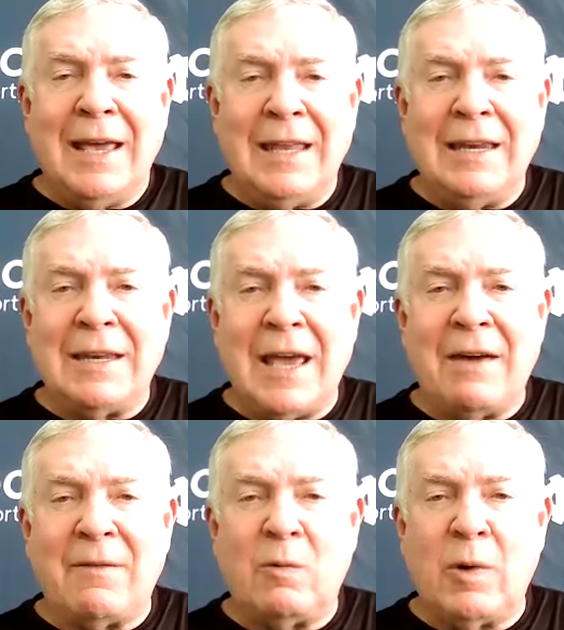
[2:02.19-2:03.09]
he needed to
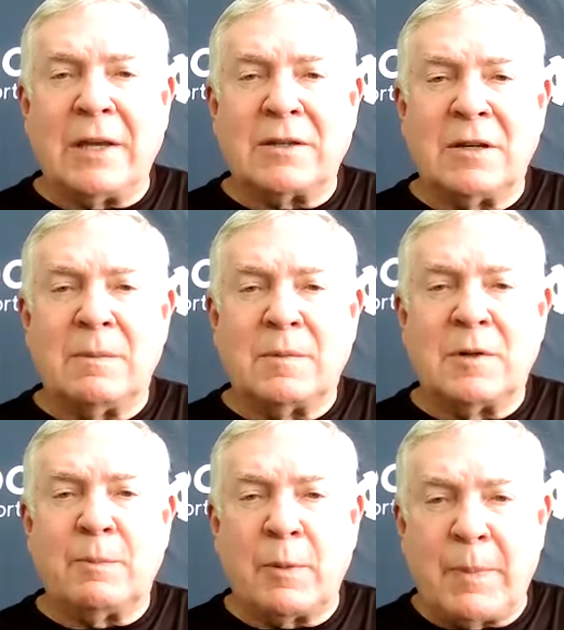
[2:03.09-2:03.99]
a week to
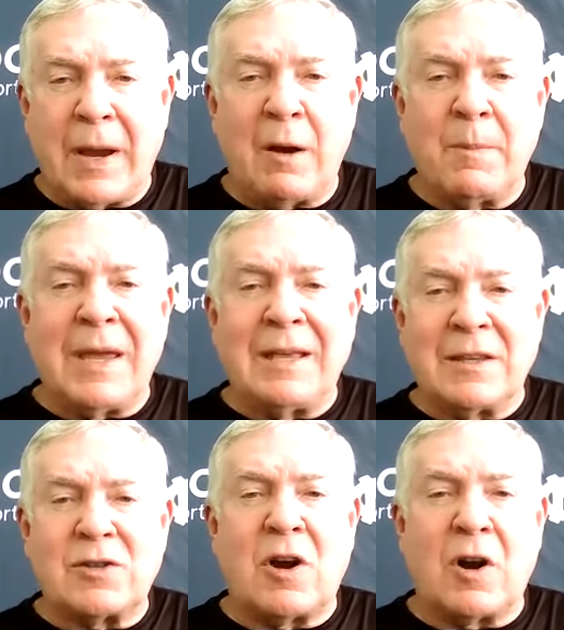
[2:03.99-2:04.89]
prepare being
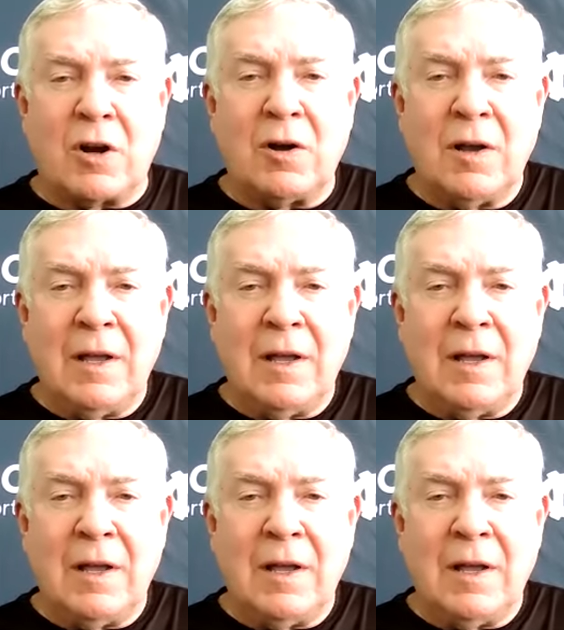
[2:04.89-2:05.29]
the starter.